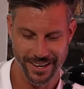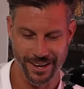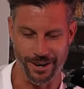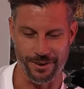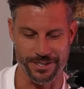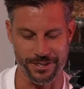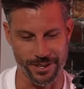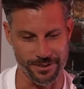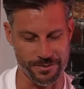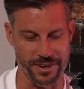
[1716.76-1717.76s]
I always thought he
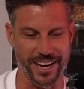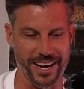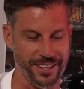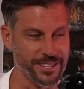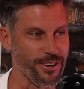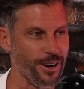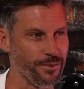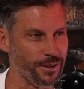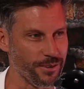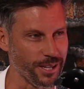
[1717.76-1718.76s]
was a bit hard at the time, but
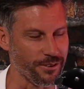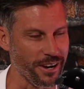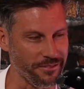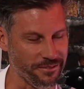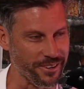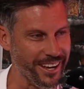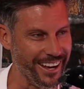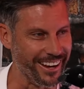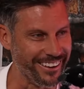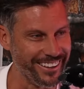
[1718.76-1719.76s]
I'm really grateful
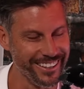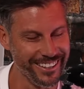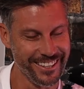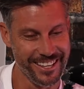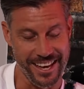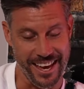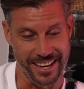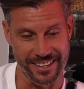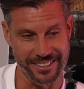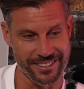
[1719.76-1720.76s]
now.
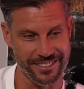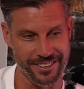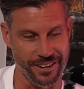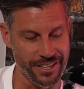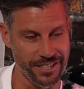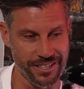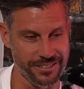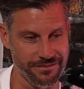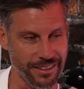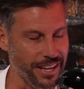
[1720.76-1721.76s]
And I just
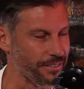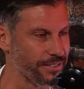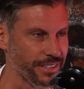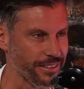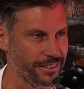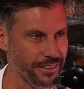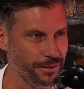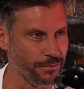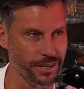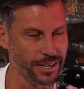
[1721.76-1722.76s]
loved it.
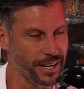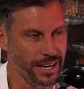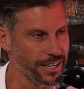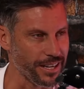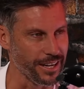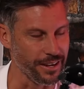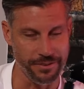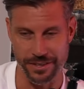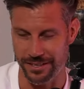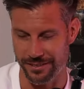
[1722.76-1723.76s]
I'm like, I can't get enough
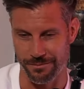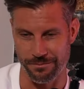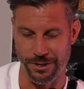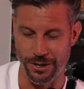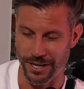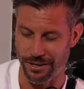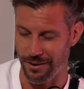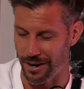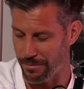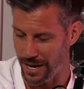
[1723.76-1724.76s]
of this. I'm earning
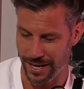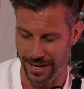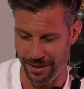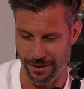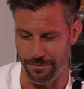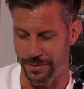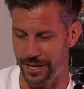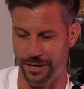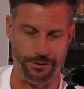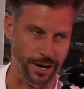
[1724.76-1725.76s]
great money, I'm
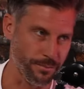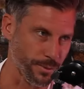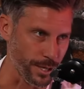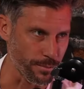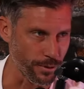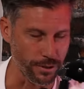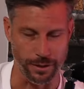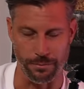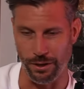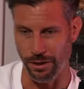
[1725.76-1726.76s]
meeting great people,
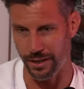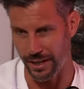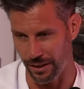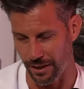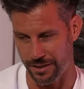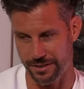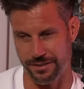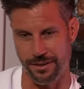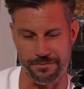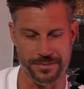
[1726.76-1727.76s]
I'm learning lots,
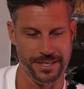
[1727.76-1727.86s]
I'm